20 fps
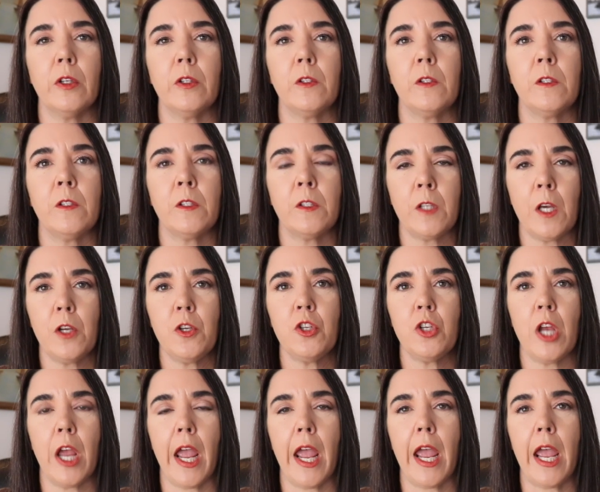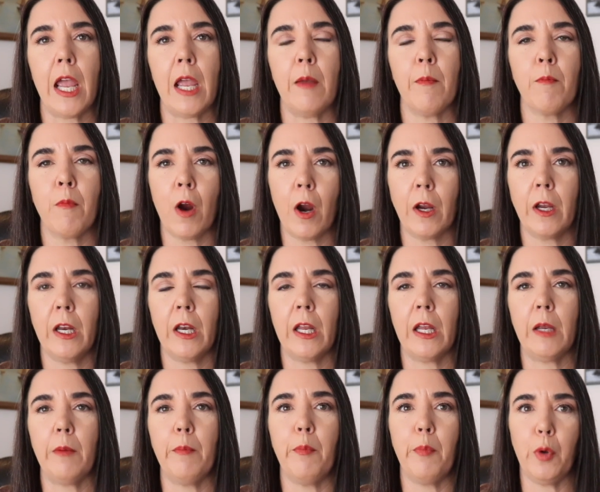such a
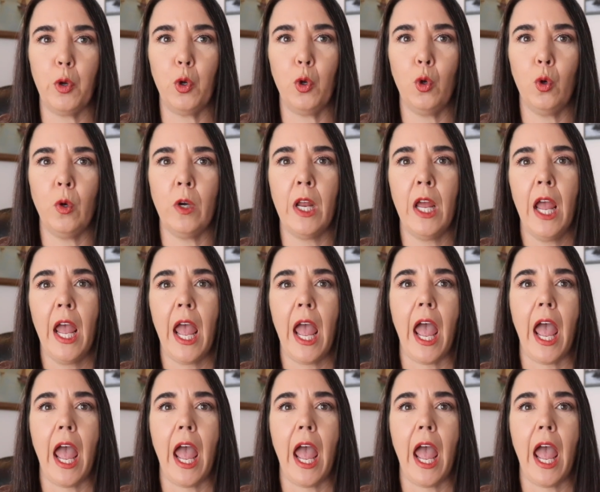marketing boon,